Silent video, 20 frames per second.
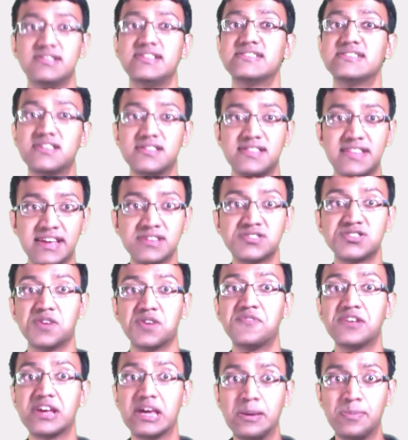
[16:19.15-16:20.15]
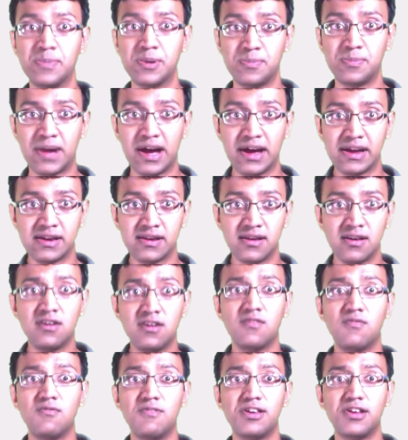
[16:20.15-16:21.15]
These are things you have to keep in mind
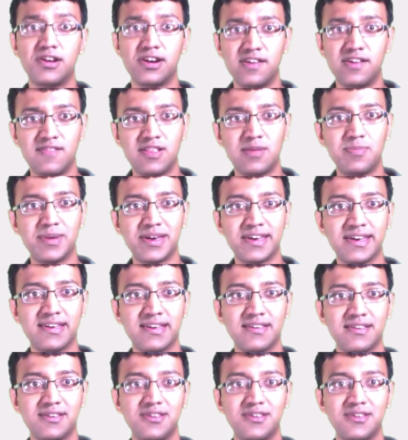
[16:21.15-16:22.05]
when you're developing